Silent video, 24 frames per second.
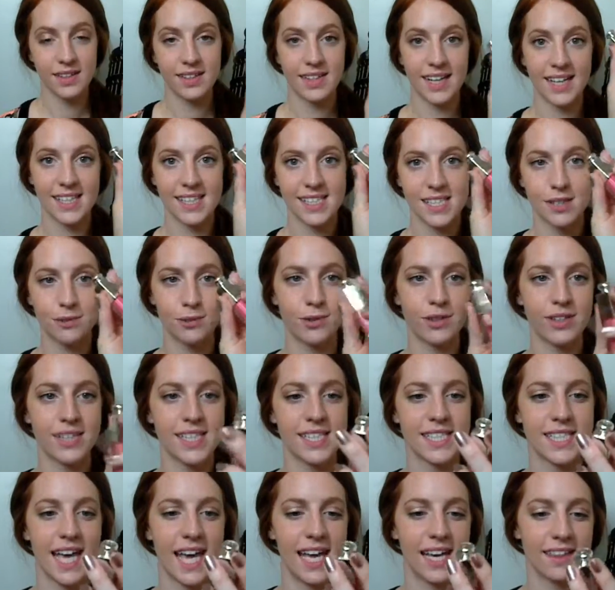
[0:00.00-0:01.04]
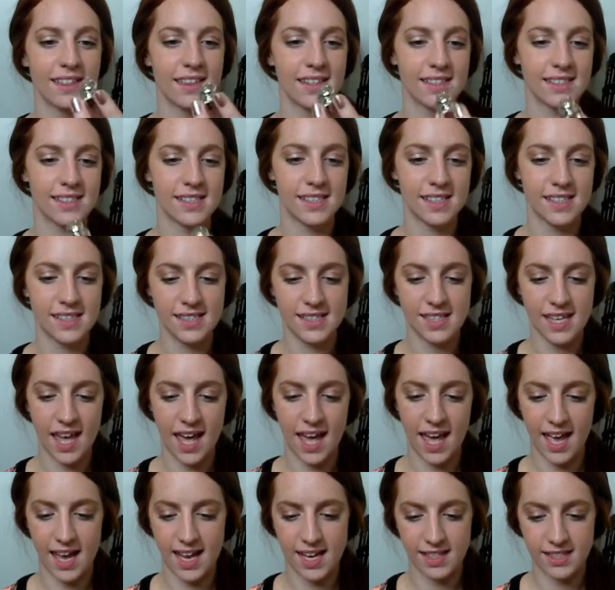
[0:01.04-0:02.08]
Next I'm going to take, this is
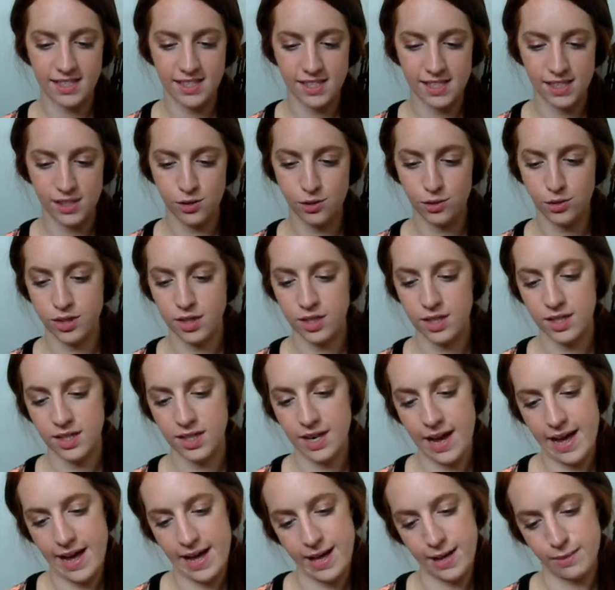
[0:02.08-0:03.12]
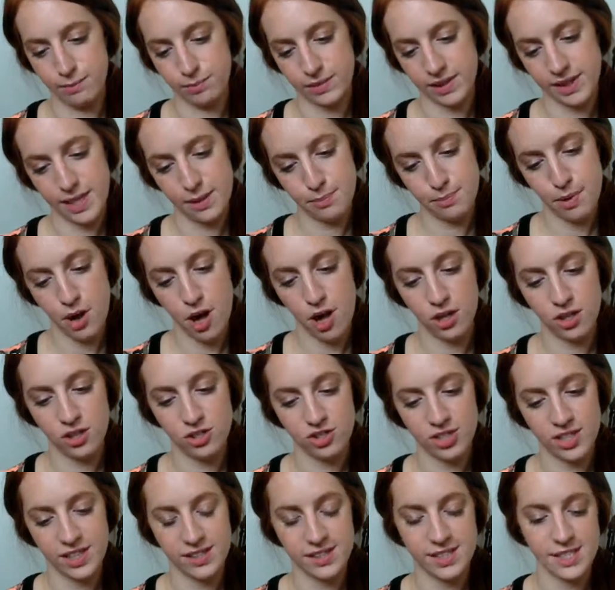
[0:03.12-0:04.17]
a Dior Lip
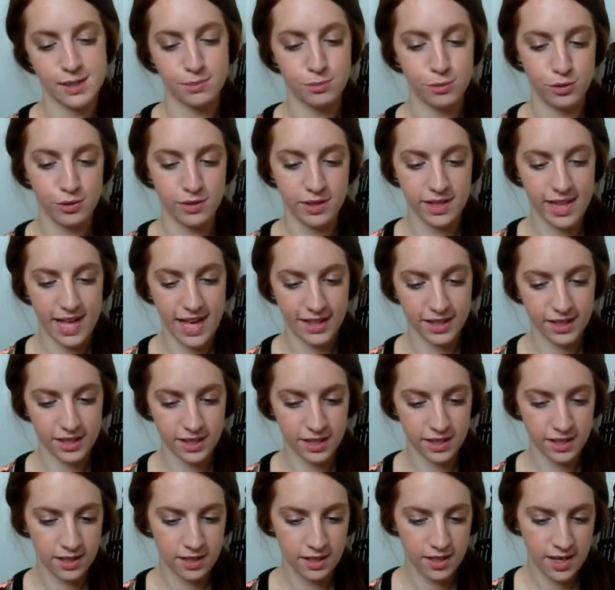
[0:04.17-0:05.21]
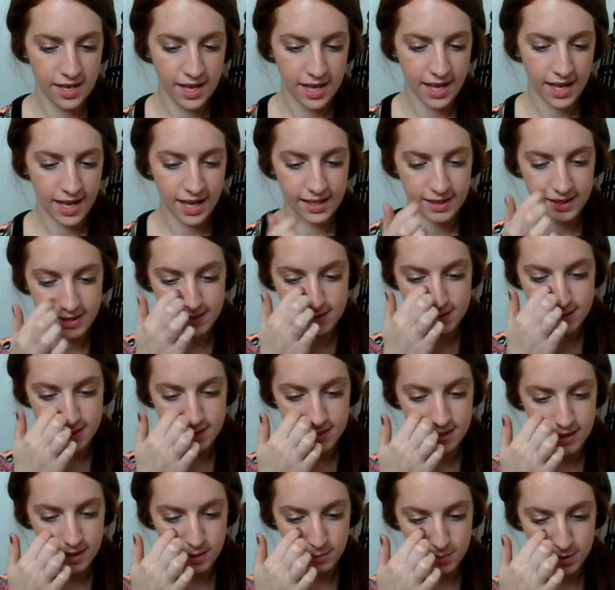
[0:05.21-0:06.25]
Polishing Smooth Lacquer, and this
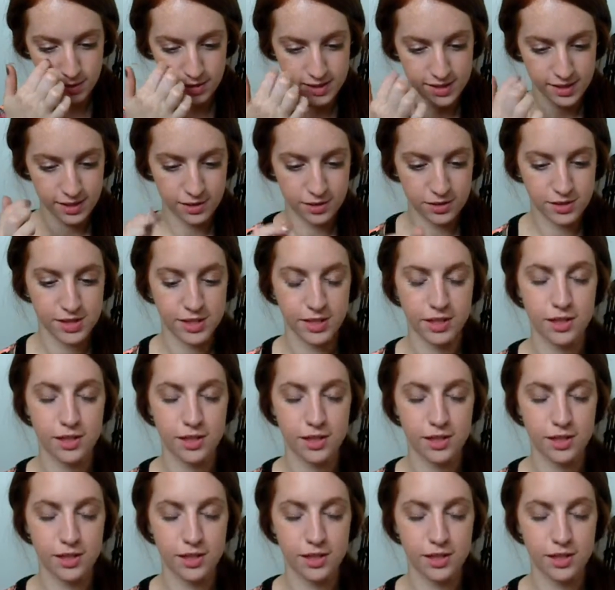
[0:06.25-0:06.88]
is in number 002.